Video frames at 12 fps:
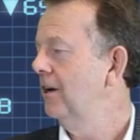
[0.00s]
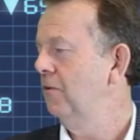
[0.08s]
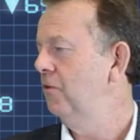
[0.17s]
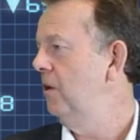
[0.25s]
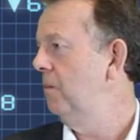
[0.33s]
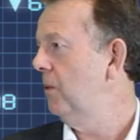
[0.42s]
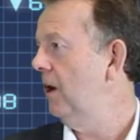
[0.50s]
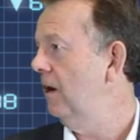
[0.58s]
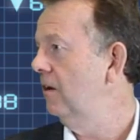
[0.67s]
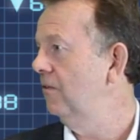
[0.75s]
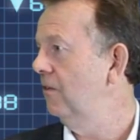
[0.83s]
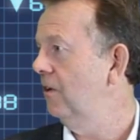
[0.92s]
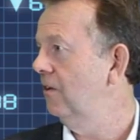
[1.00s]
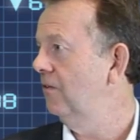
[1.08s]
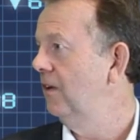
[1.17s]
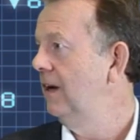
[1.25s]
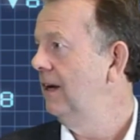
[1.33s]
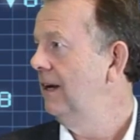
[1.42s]
I'm very proud of
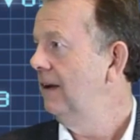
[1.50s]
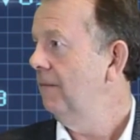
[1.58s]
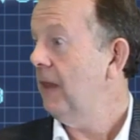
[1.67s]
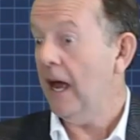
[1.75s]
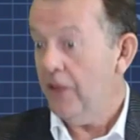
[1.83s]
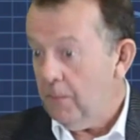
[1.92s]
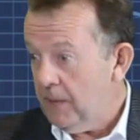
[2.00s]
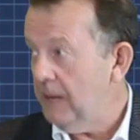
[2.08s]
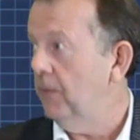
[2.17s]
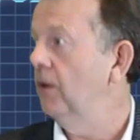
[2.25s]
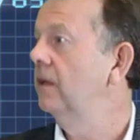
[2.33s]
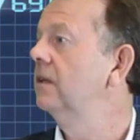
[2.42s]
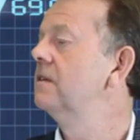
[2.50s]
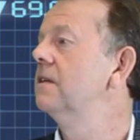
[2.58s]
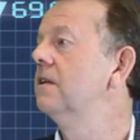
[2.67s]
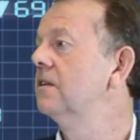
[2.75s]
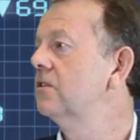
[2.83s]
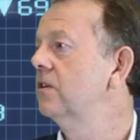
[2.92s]
other people in this
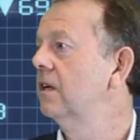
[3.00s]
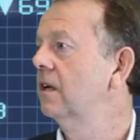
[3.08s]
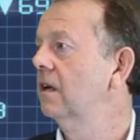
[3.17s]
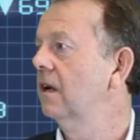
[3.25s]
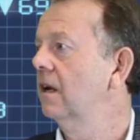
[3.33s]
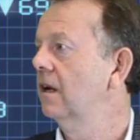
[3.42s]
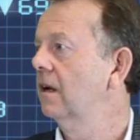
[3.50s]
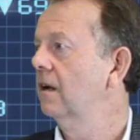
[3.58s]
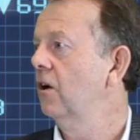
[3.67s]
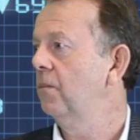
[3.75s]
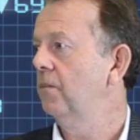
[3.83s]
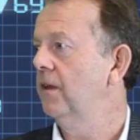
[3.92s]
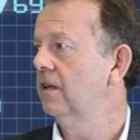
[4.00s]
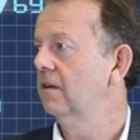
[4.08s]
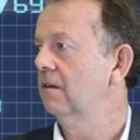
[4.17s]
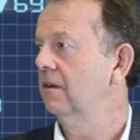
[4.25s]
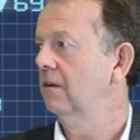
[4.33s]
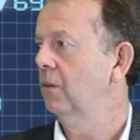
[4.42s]
industry, and I hope that
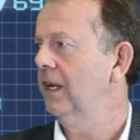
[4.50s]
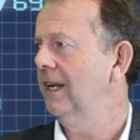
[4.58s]
we can